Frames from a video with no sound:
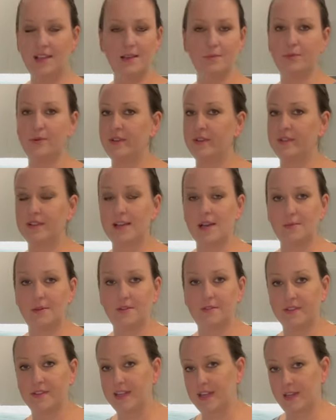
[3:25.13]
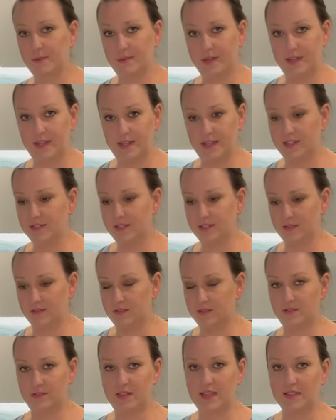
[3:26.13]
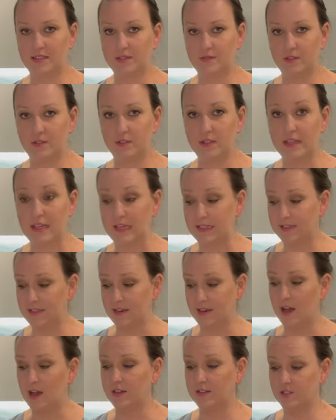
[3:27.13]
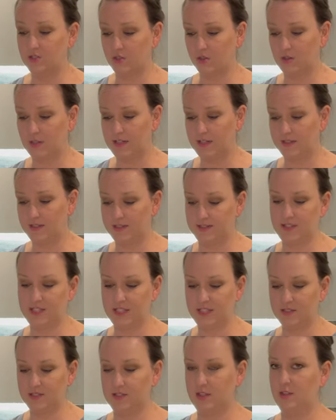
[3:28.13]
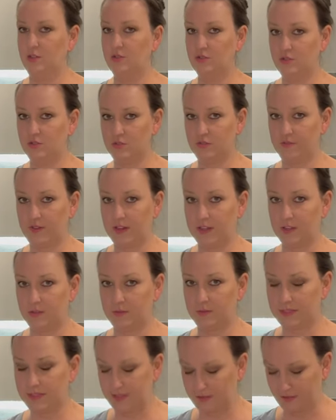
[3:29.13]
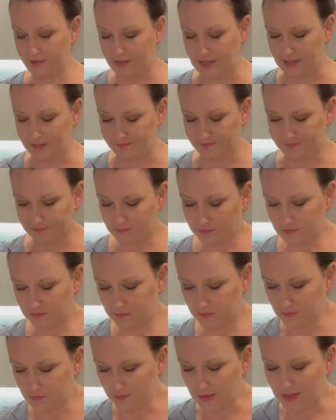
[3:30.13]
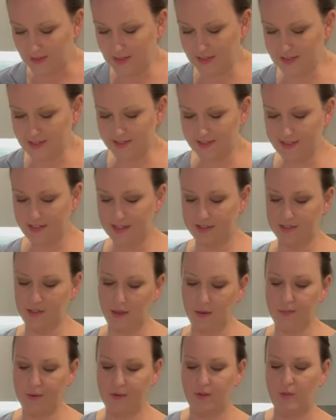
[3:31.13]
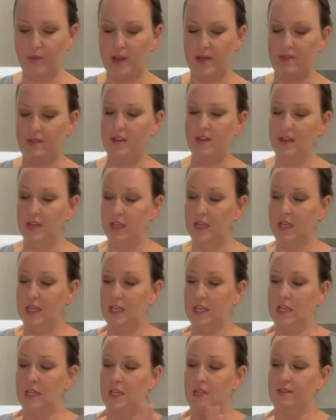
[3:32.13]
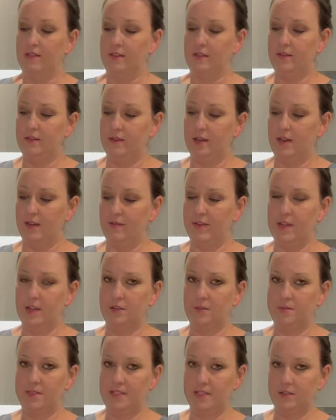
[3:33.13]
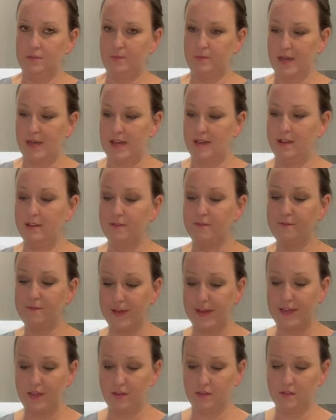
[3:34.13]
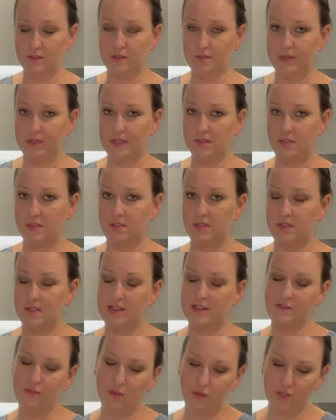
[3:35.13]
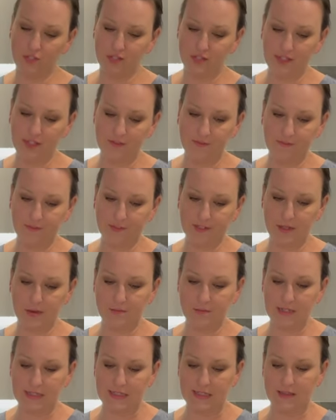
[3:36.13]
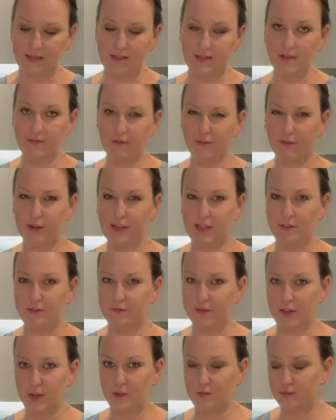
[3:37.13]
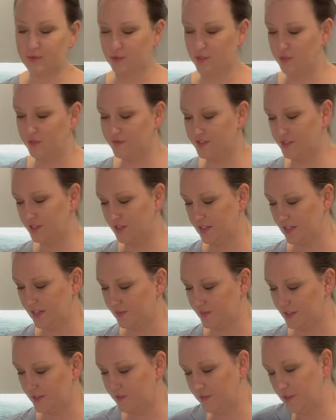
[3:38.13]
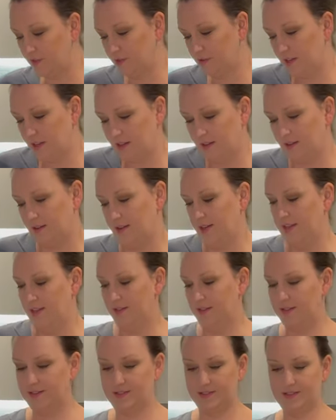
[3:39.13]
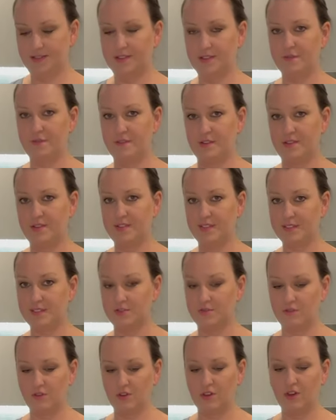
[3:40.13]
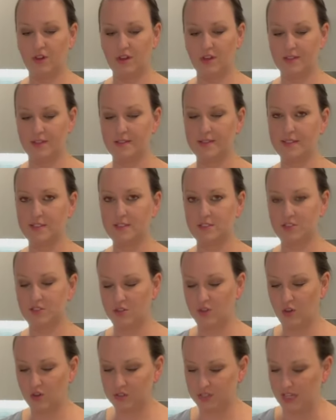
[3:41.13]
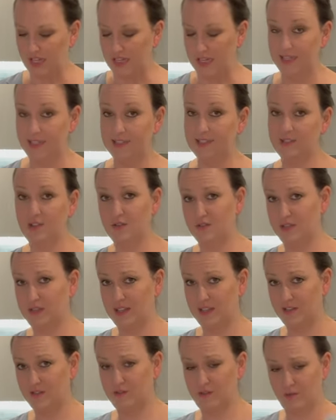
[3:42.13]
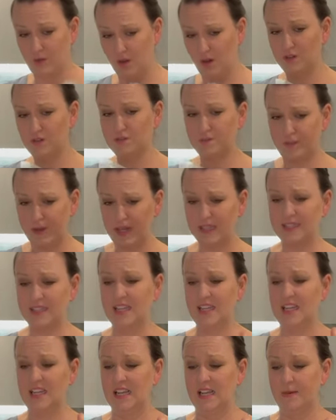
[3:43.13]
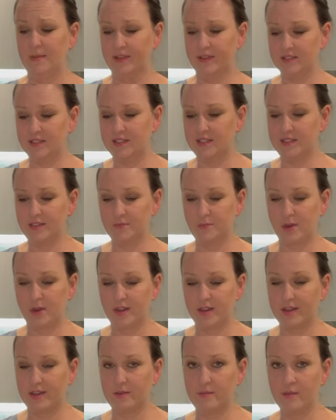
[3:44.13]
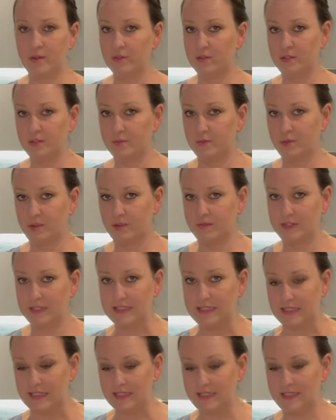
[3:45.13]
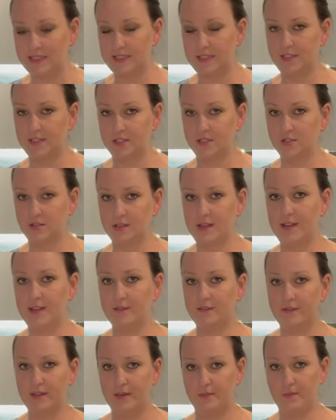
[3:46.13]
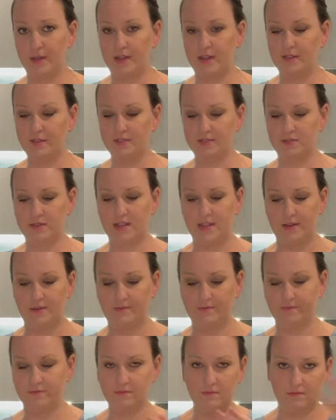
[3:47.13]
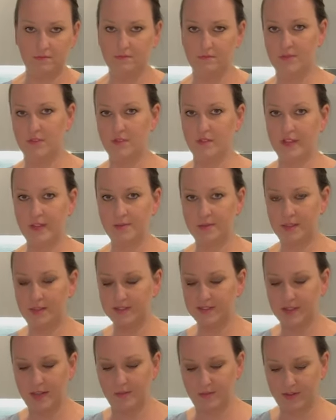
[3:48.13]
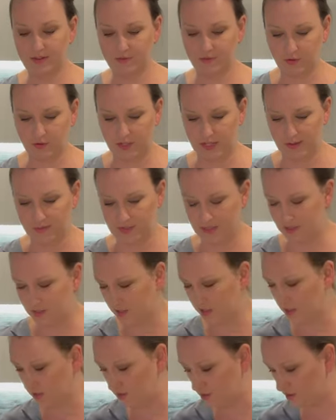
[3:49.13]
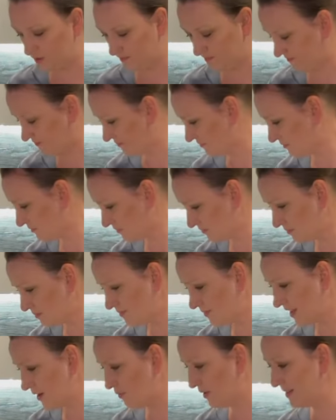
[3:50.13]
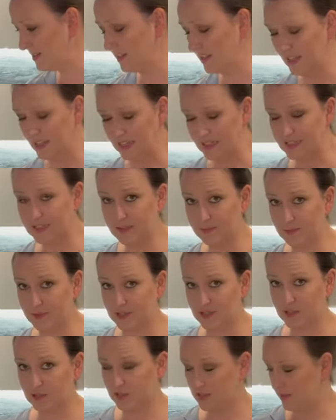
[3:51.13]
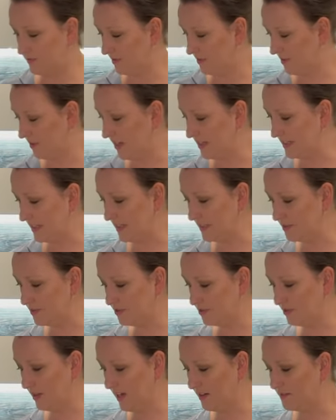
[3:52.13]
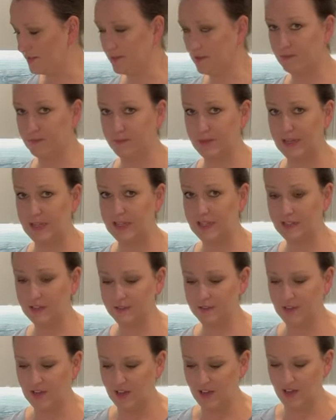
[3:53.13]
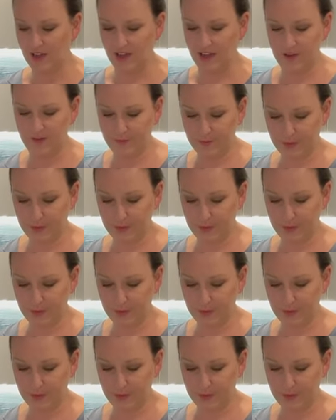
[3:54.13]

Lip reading: put in the cupboard, forget about it until the next few years, then I strongly suggest that you do vacuum seal that. This is the example when the vacuum seal bag fails, because unfortunately for some reason they're never really fail proof. So even if you are, this is the difference, this is rock hard and this is not, it's not the end of the world, but because it didn't work, I'm not going to bother resealing this. It's just going to live in my imminent cabin for imminent use. One tip I do give you guys is to have some bay leaf. I've